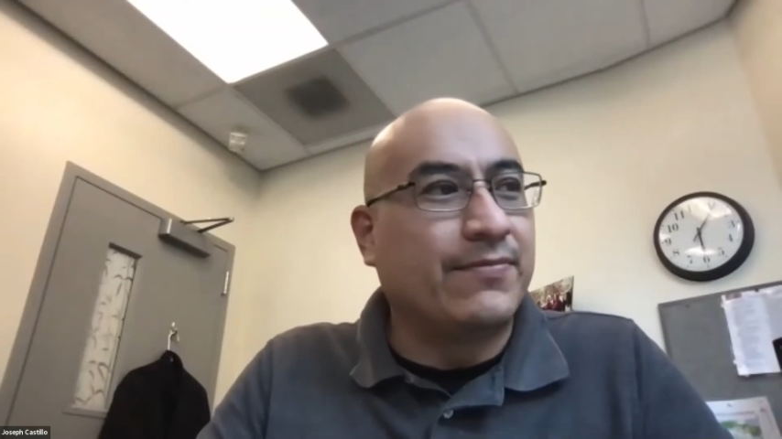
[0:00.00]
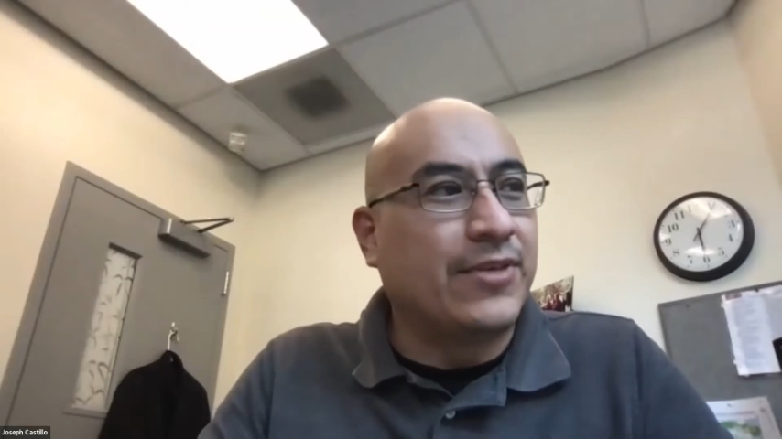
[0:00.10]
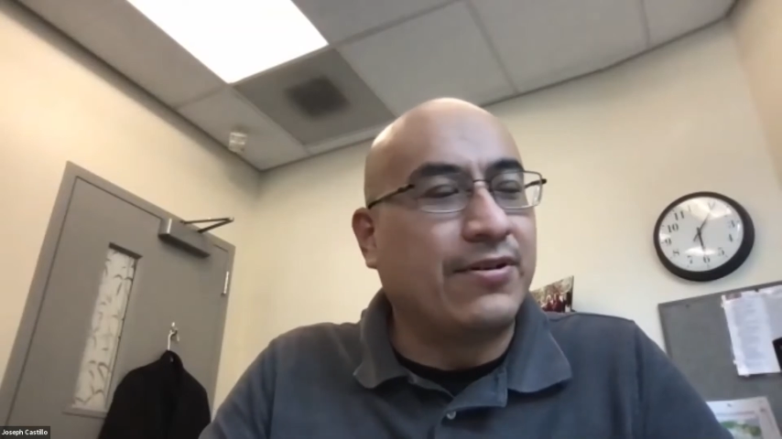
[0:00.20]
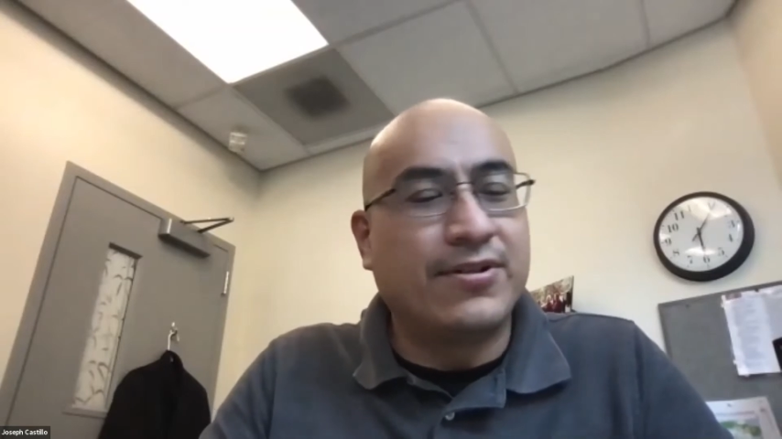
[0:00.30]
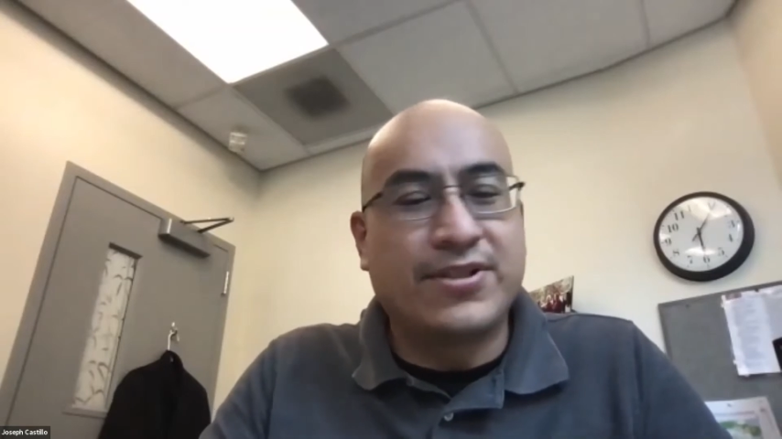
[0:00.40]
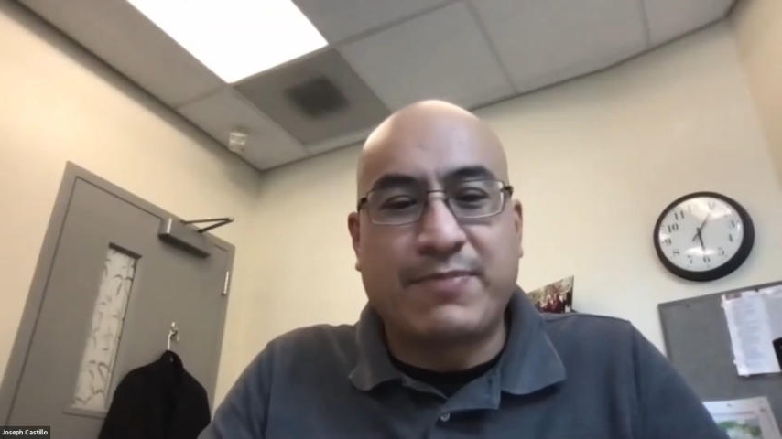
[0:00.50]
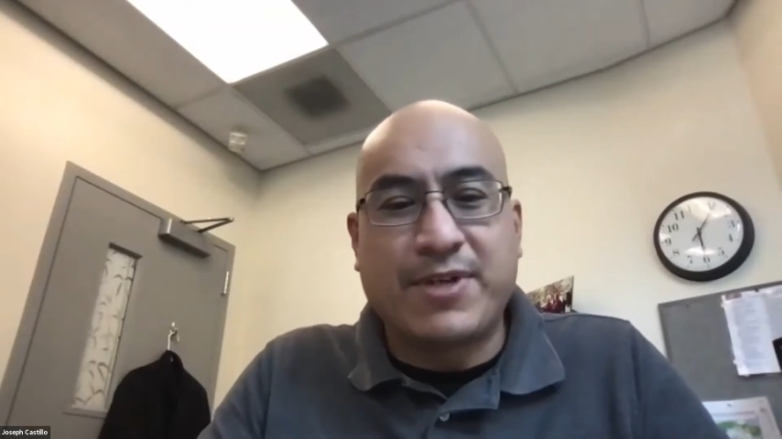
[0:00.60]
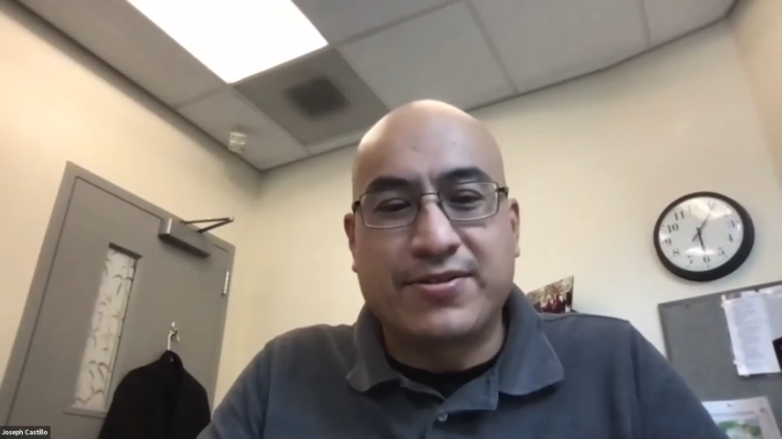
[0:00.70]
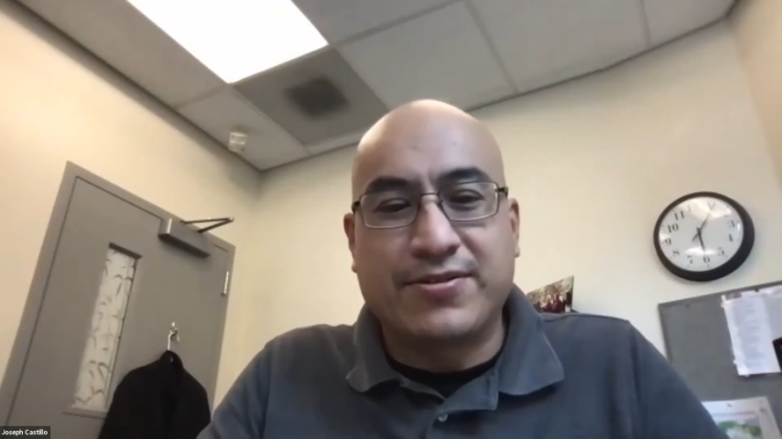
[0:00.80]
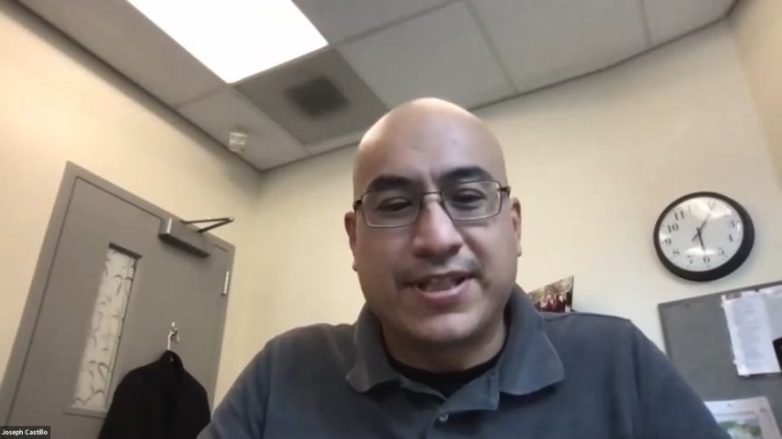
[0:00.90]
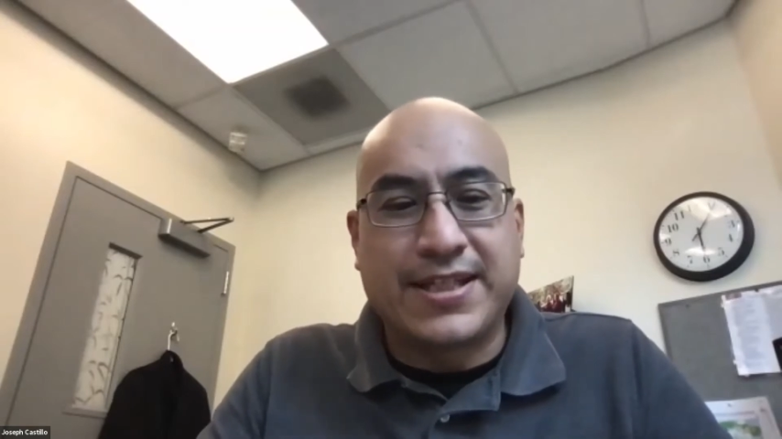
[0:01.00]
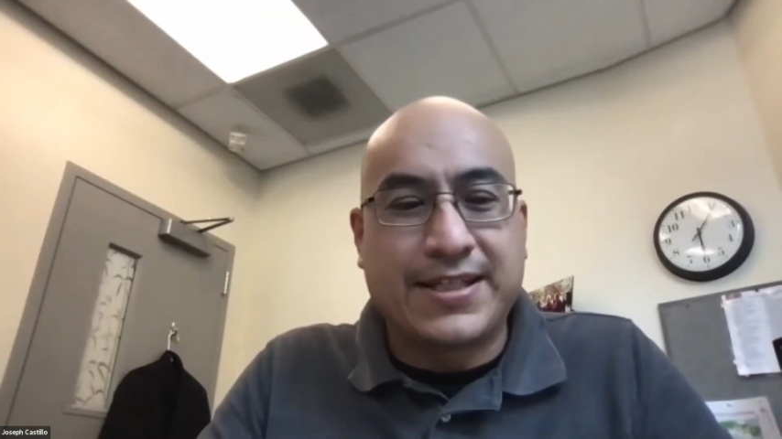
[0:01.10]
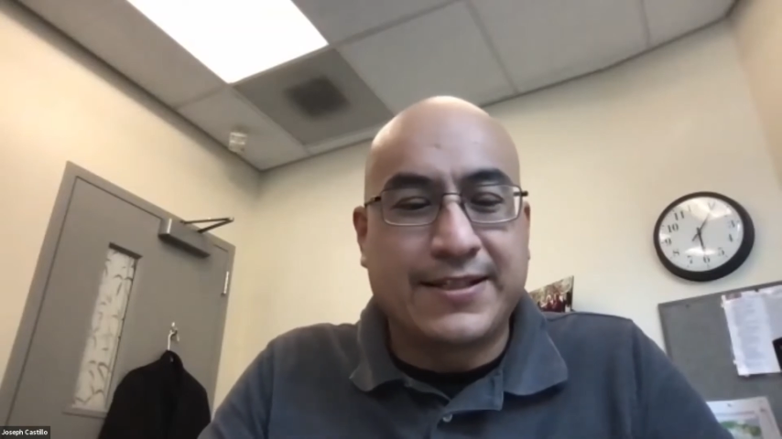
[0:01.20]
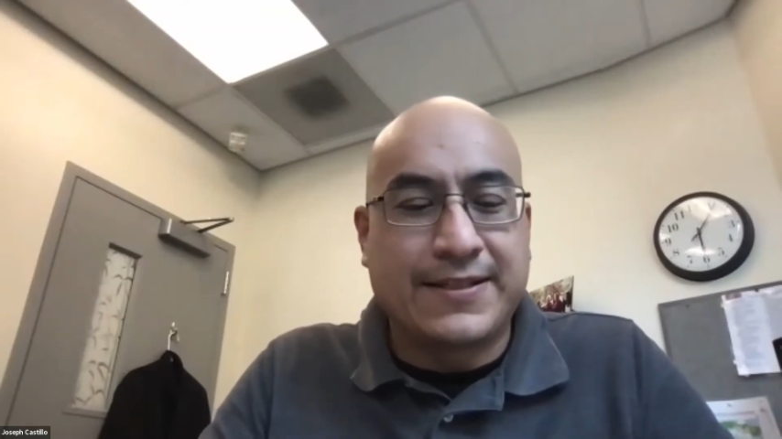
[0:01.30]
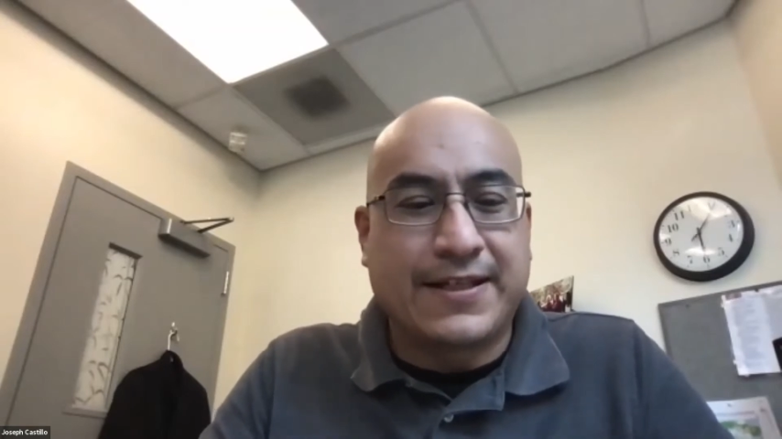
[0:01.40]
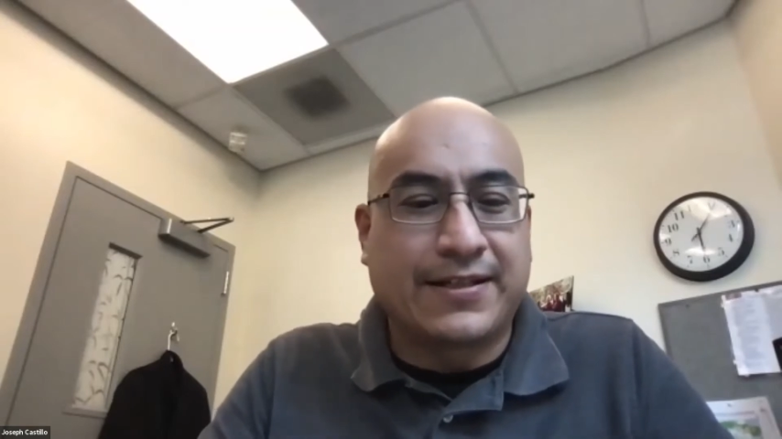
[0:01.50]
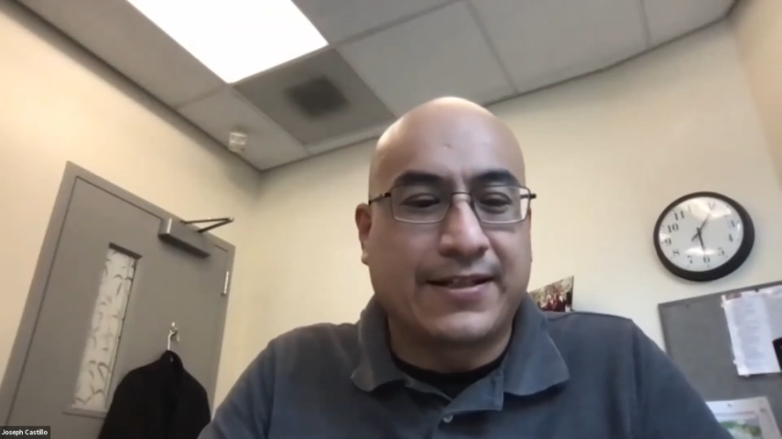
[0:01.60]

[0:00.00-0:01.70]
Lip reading: neuro specialties that